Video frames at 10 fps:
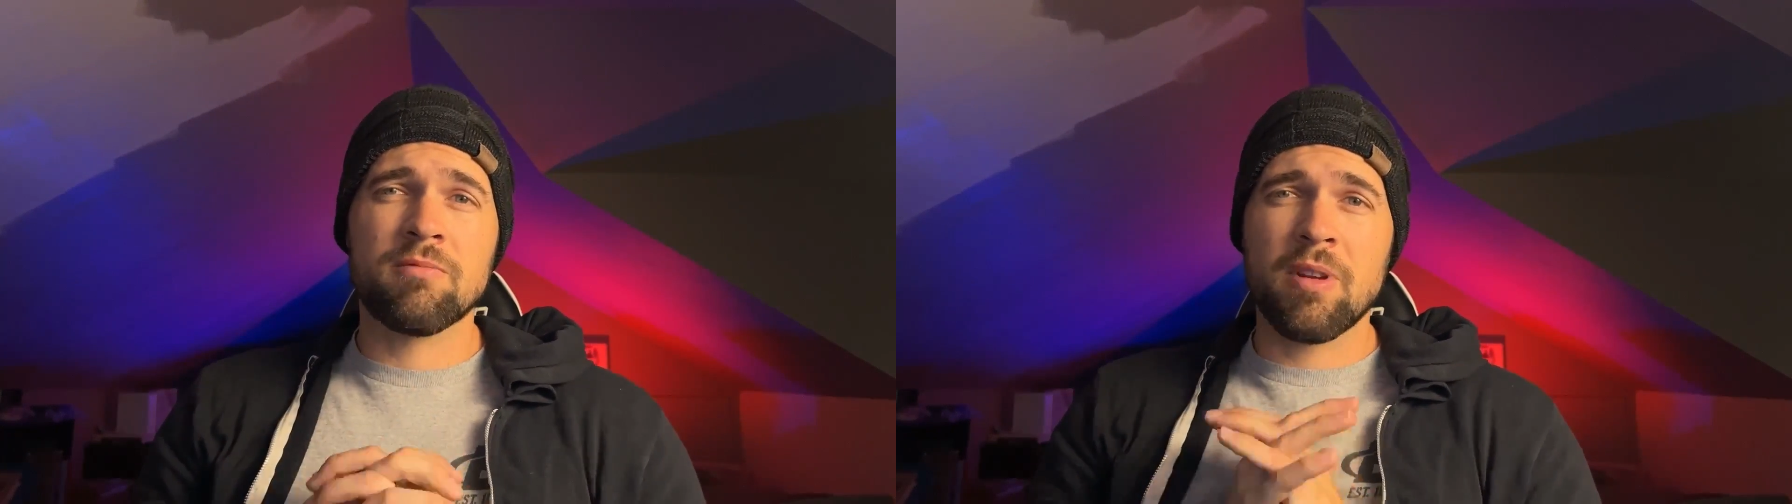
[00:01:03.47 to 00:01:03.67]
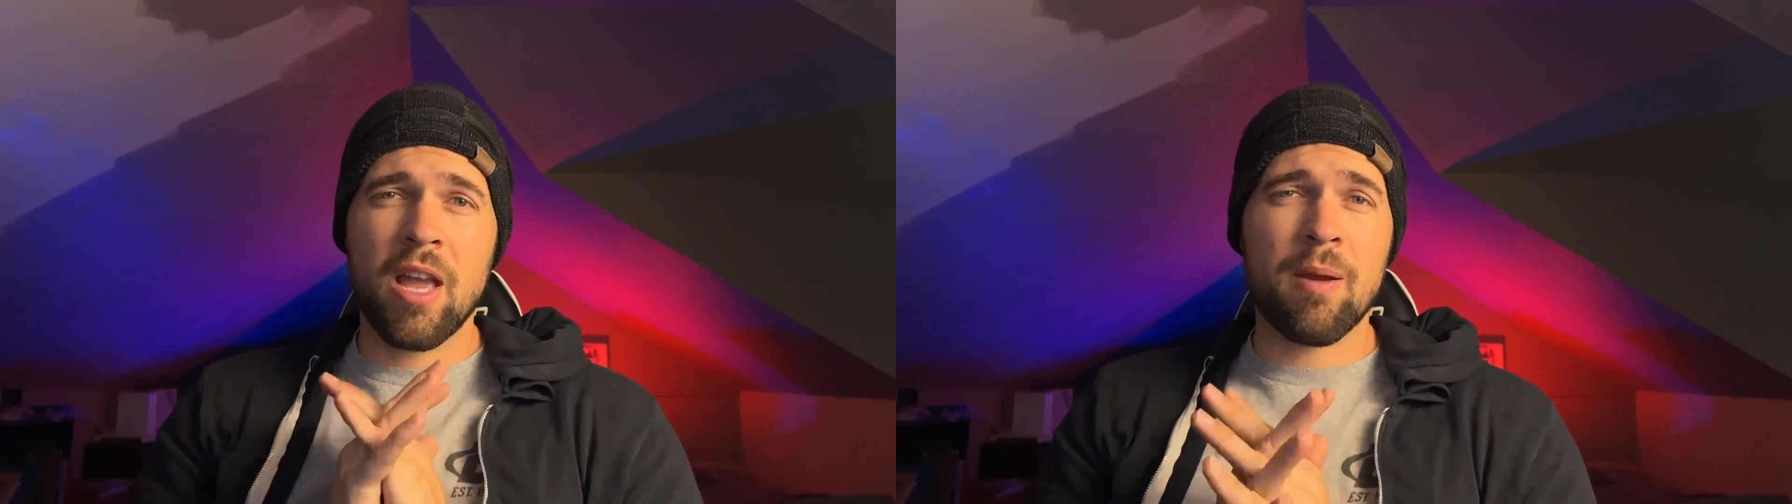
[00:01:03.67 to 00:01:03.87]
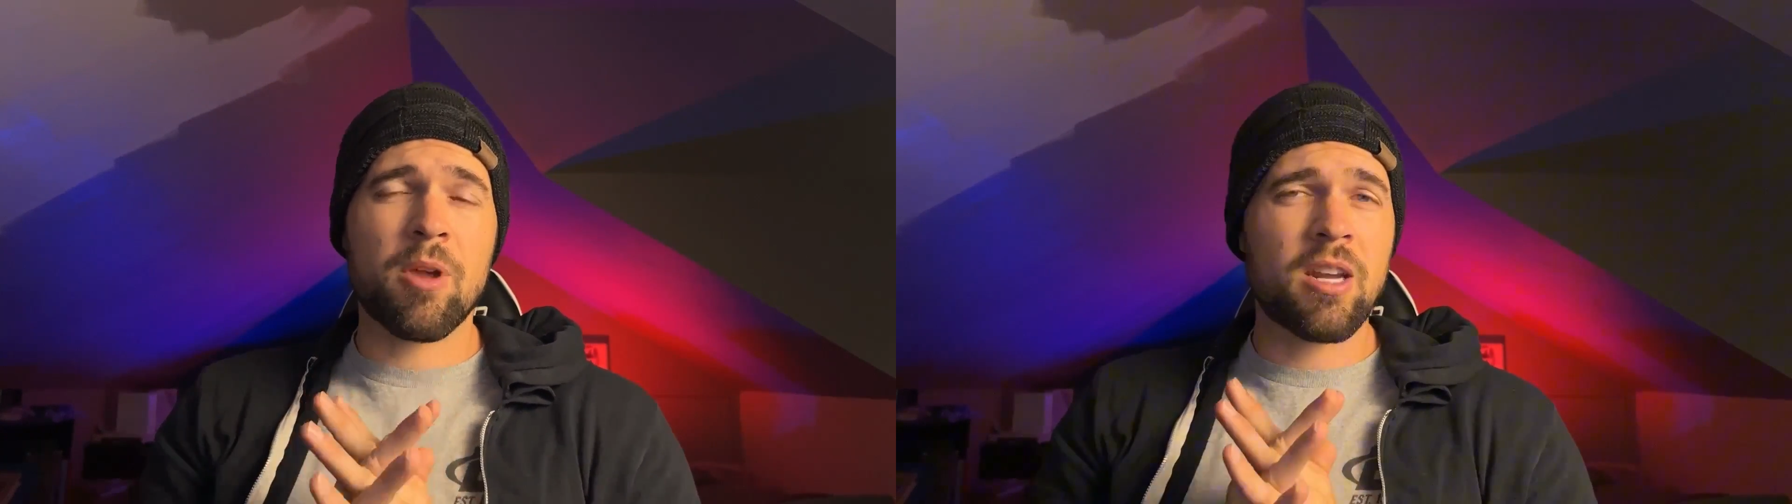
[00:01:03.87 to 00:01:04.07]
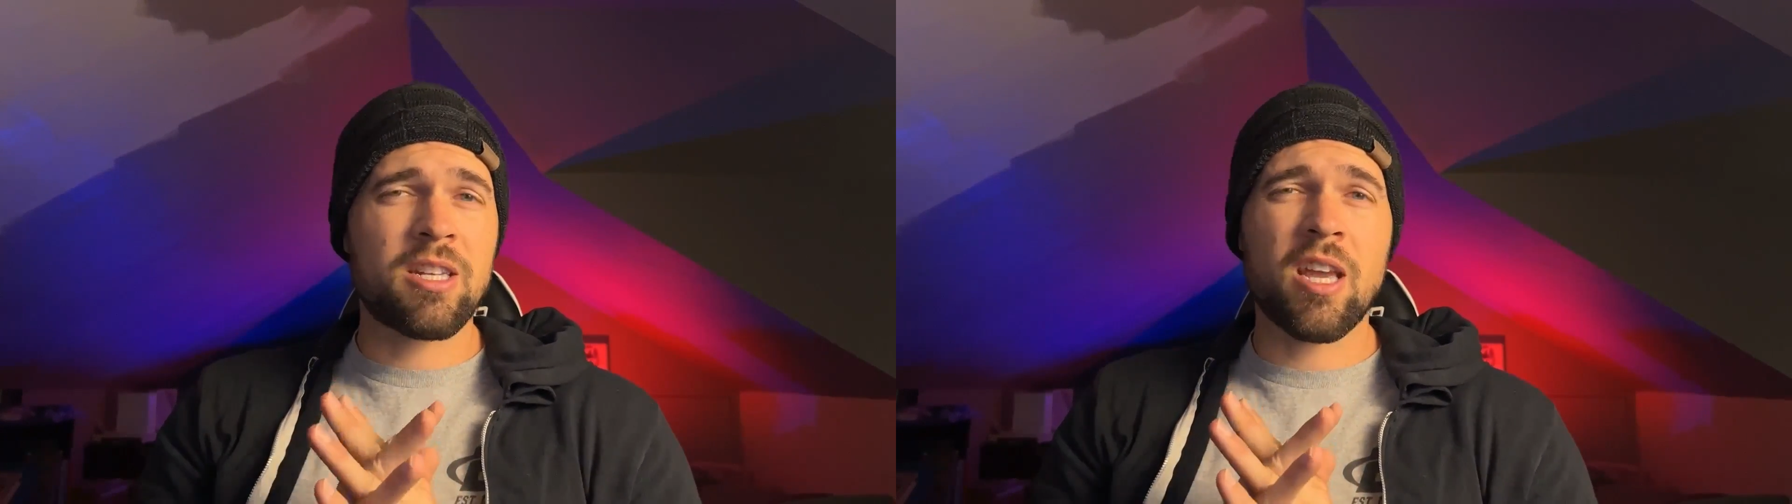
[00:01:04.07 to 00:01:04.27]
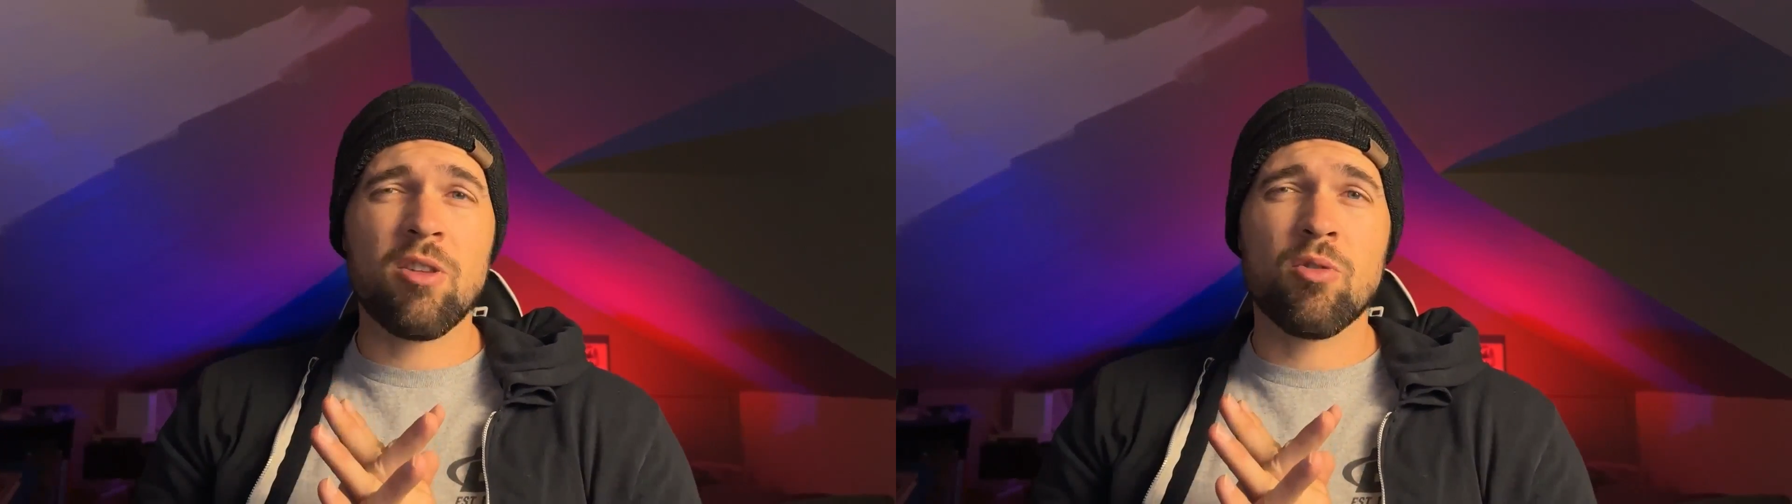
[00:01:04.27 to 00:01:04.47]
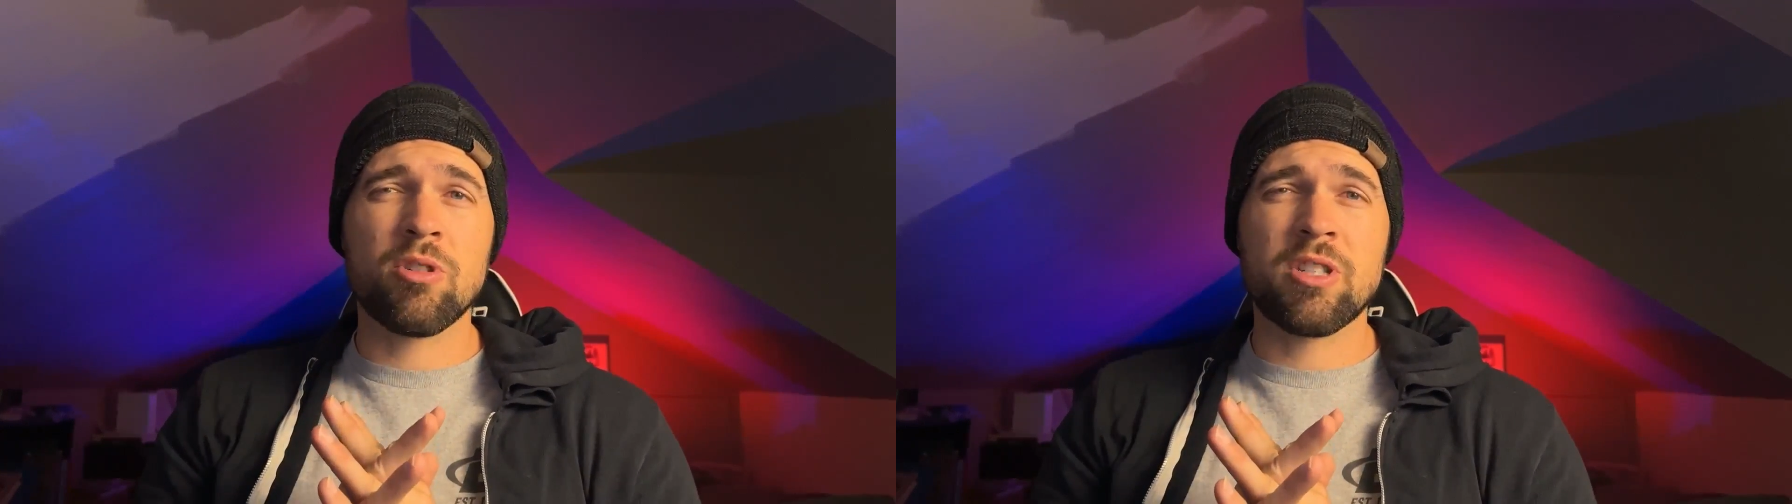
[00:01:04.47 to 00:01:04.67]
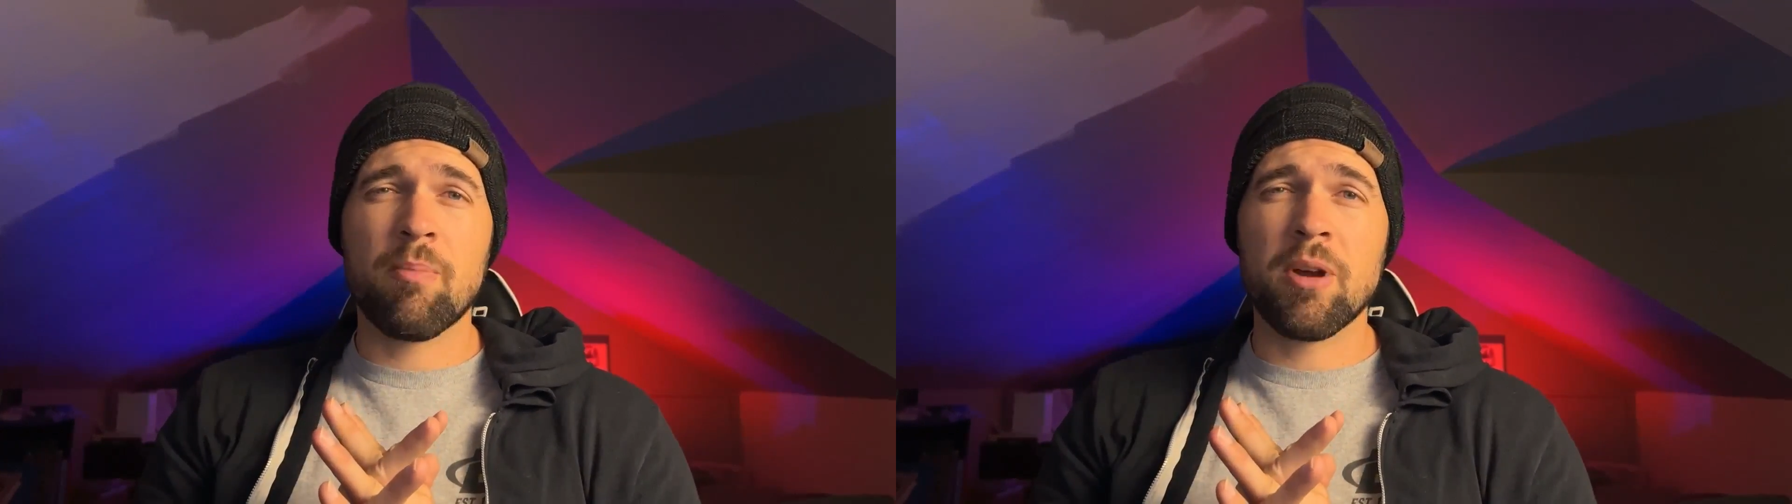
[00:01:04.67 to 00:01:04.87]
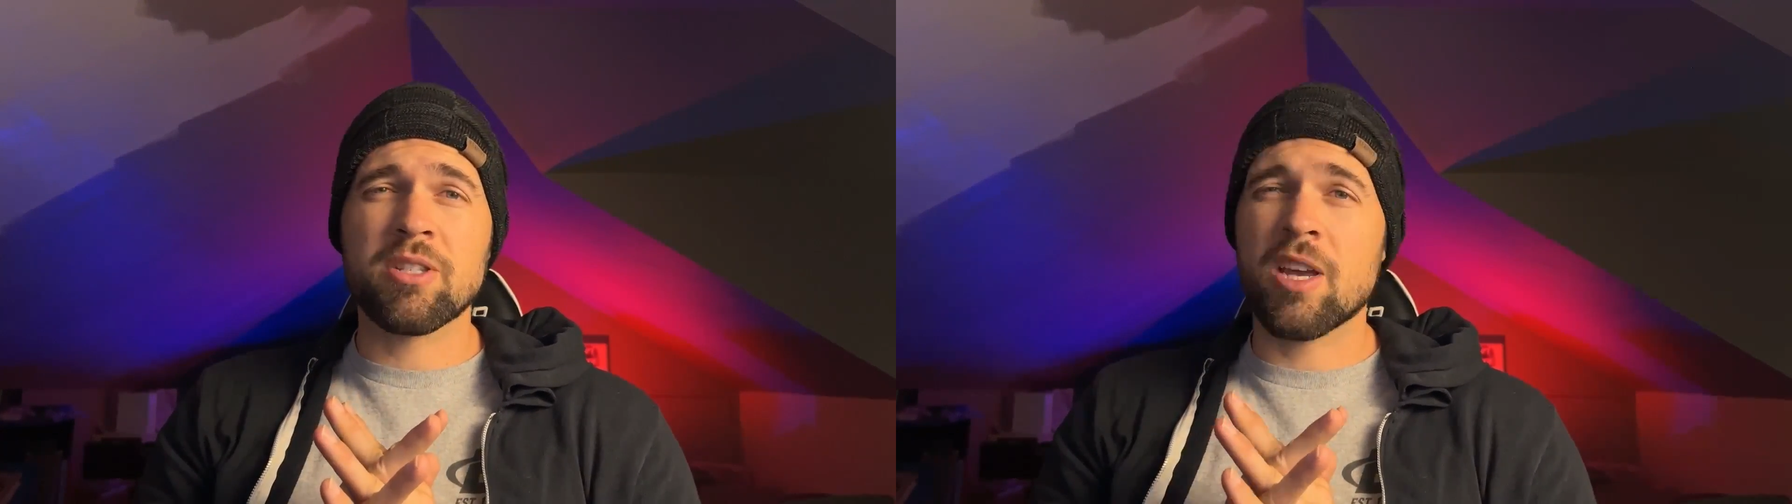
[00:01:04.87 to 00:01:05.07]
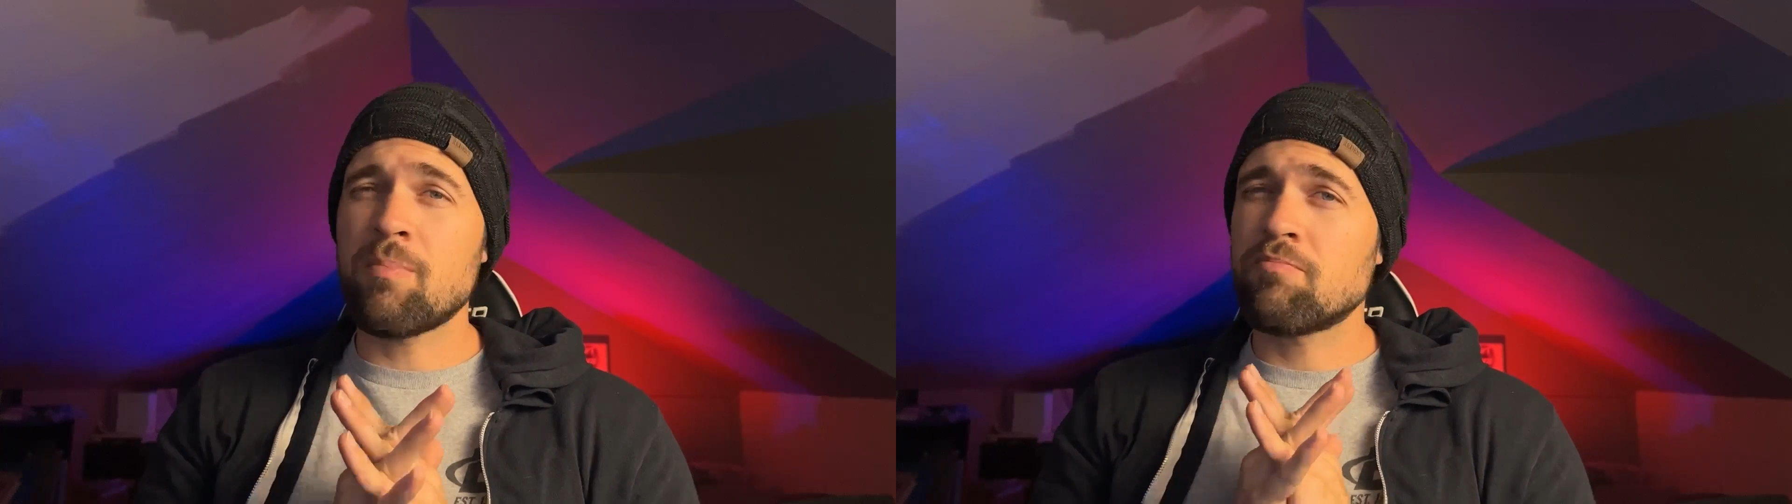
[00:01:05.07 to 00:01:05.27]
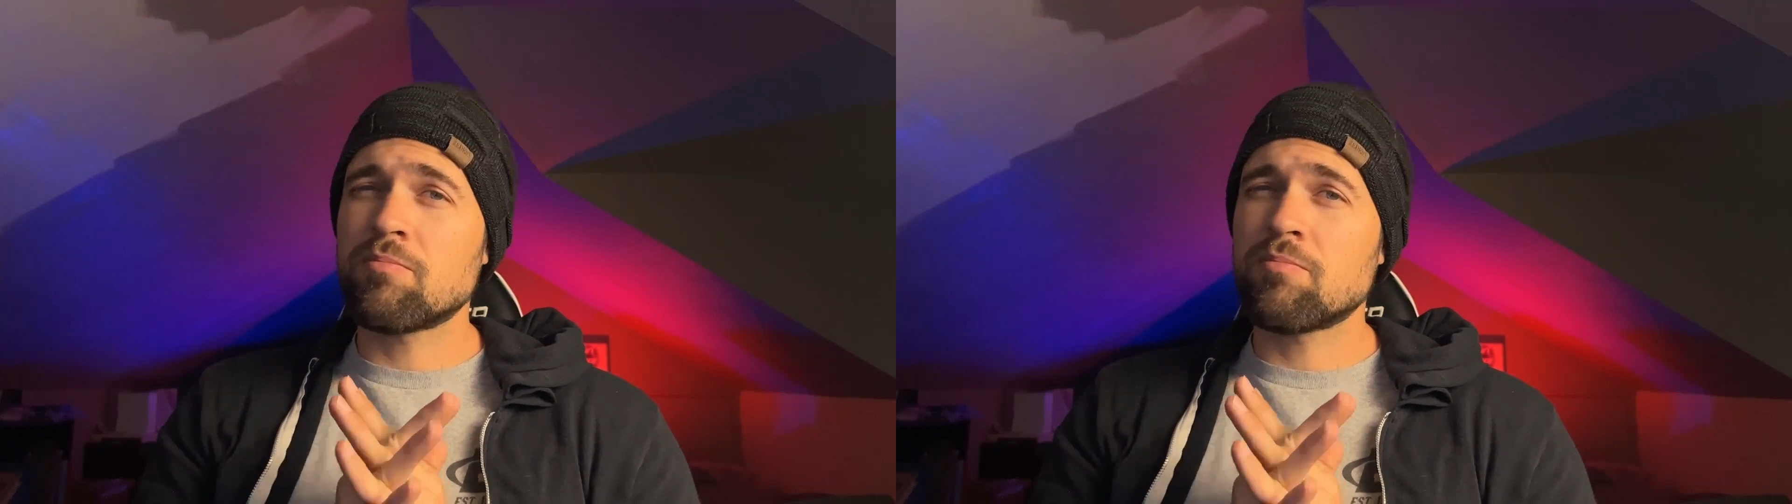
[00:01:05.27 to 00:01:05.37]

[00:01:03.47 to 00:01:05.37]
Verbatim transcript: and I'm going to take you through it step by step,